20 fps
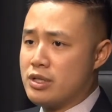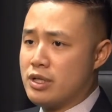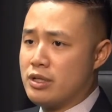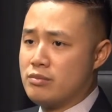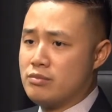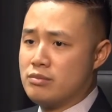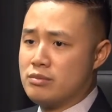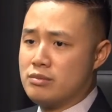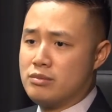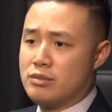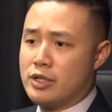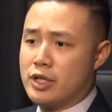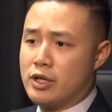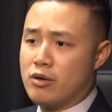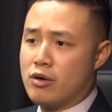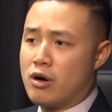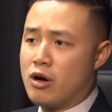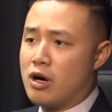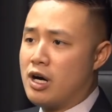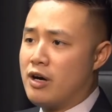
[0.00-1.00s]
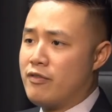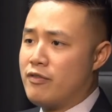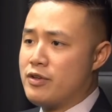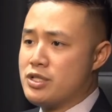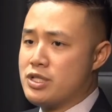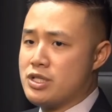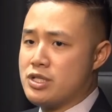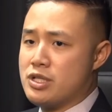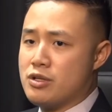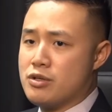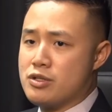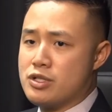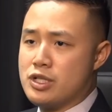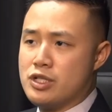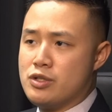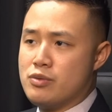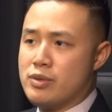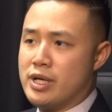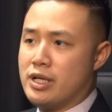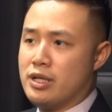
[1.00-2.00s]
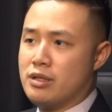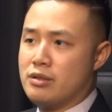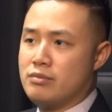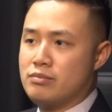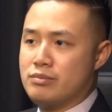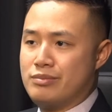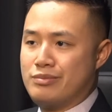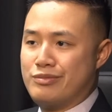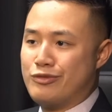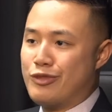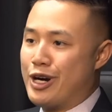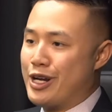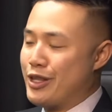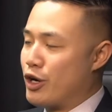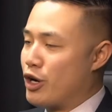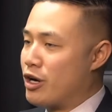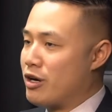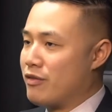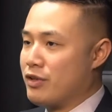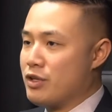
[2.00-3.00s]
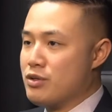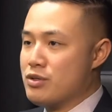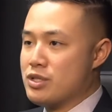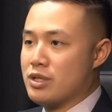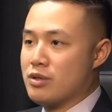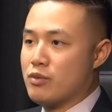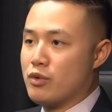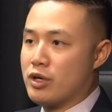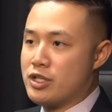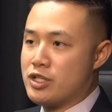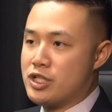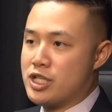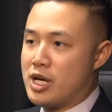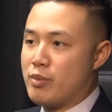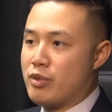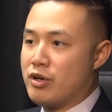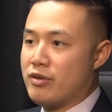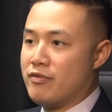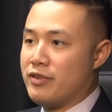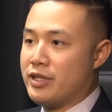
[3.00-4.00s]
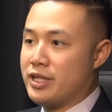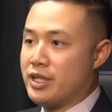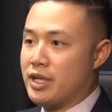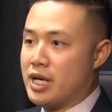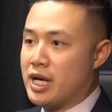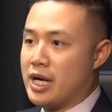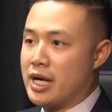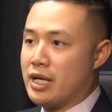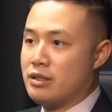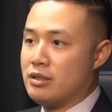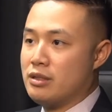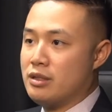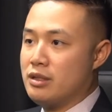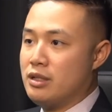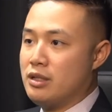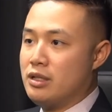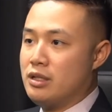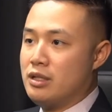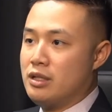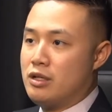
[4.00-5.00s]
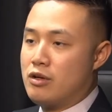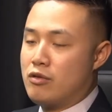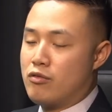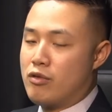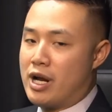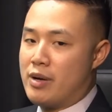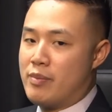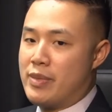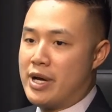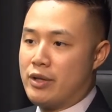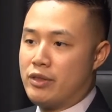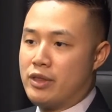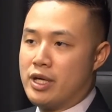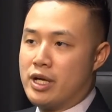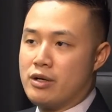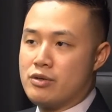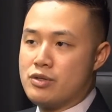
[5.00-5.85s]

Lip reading: And, our office is here situated right in the heart of Houston. We're on Shepherd and 59, right about there.